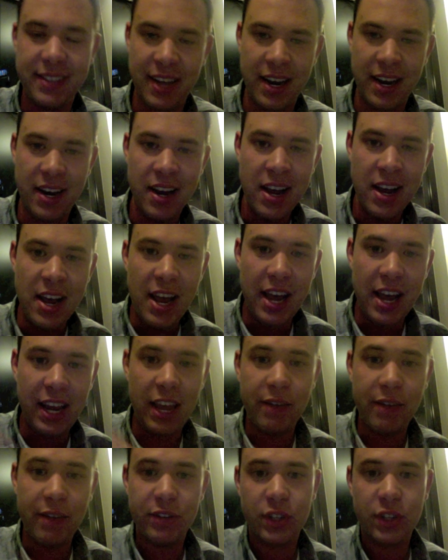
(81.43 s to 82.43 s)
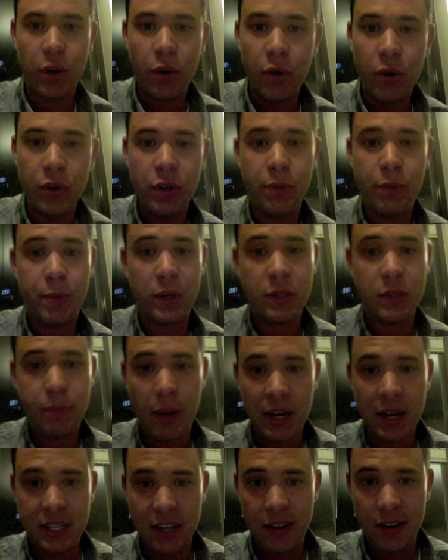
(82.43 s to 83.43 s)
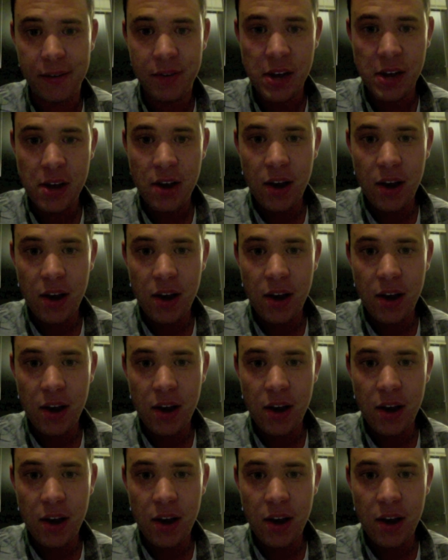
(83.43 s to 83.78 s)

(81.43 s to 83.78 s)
and it gave us a whole new perspective